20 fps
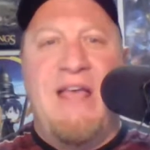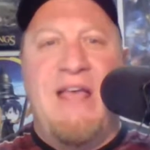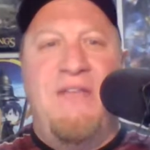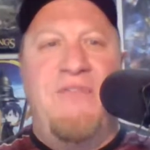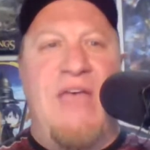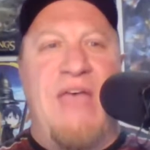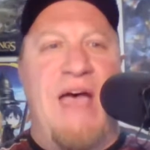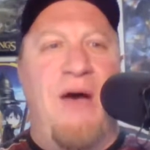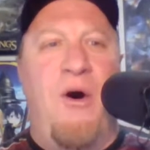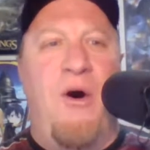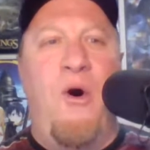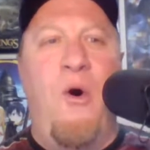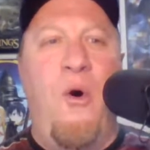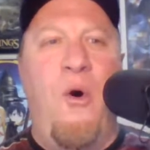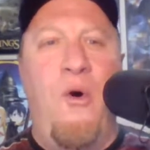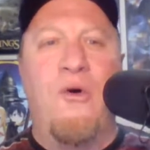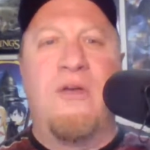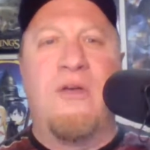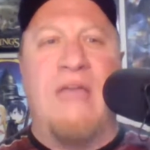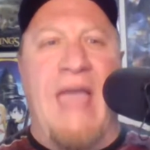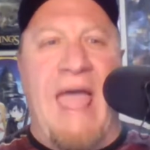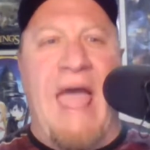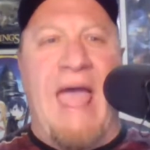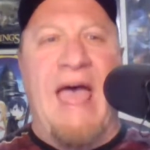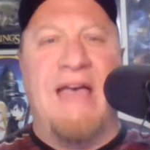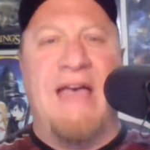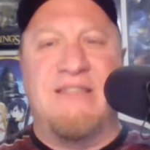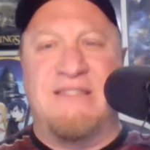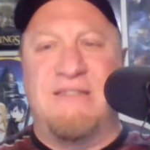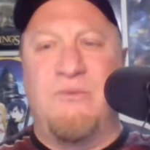that whole
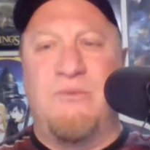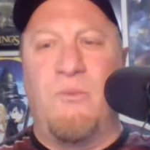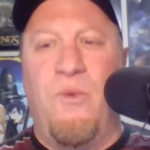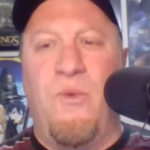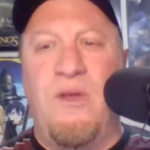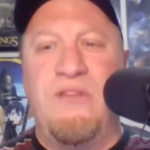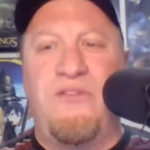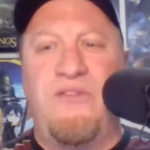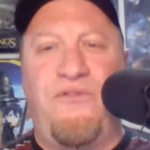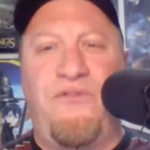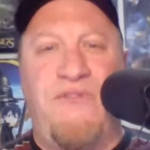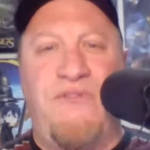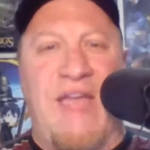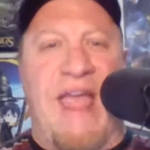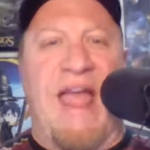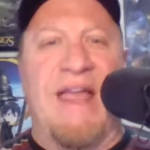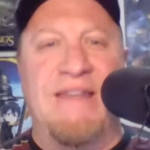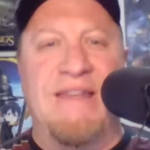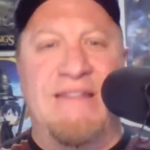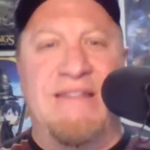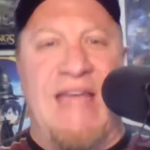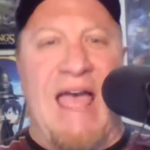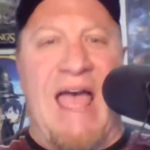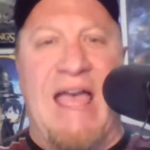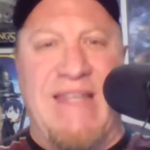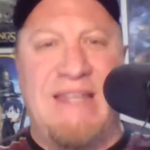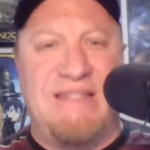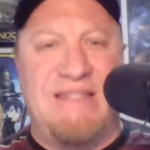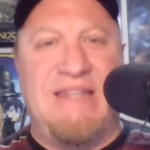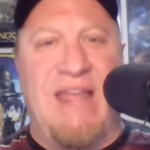cast was
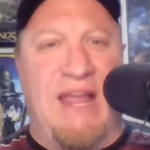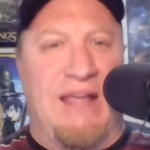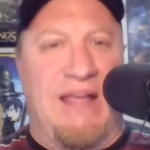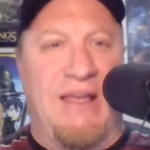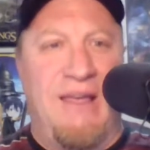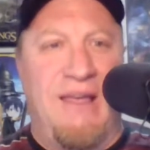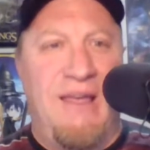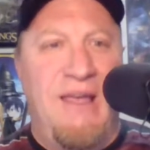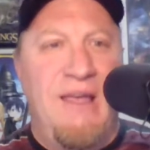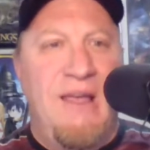fantastic.